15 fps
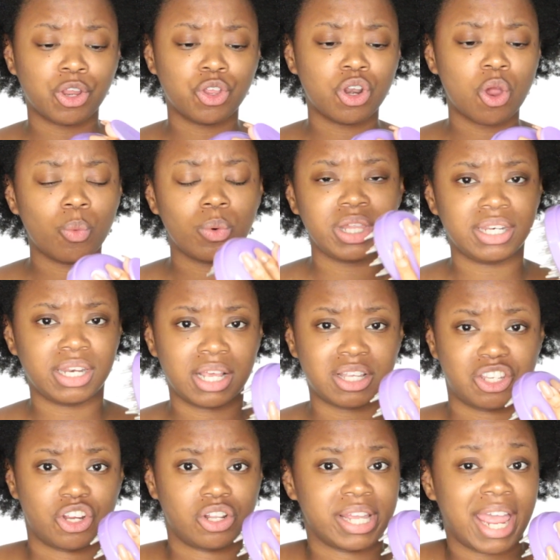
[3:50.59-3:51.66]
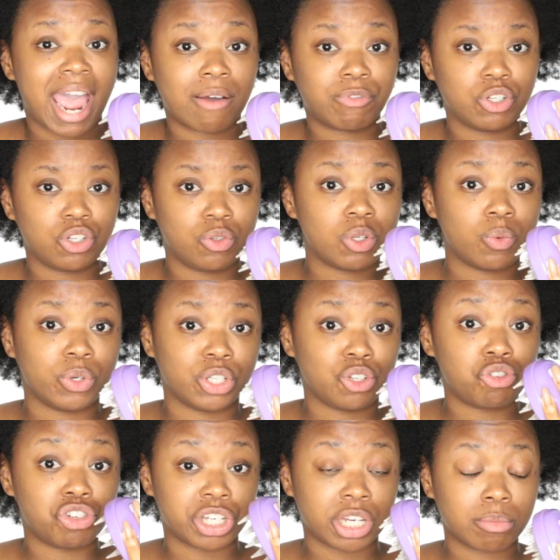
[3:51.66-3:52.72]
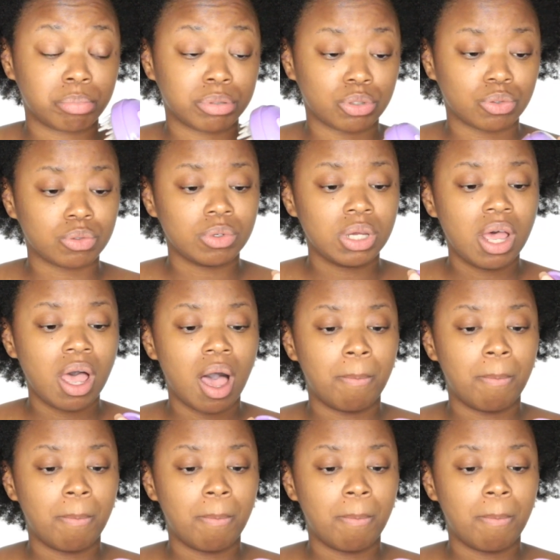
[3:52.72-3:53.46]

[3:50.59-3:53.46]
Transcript: You don't really necessarily have to use it when you shampoo,